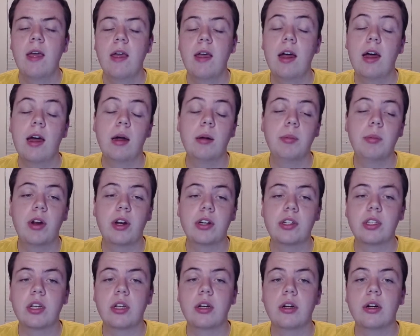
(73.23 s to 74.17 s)
Um, they're
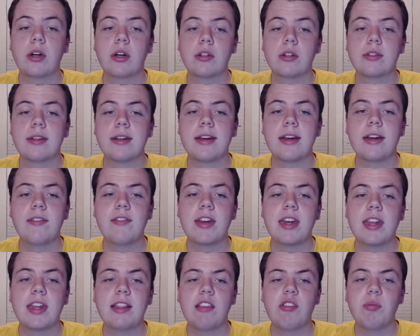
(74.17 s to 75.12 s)
actually underdogs, so they didn't even
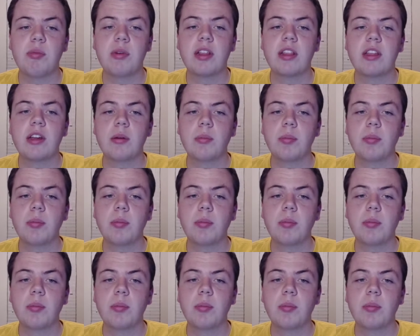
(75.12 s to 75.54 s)
need the spread there.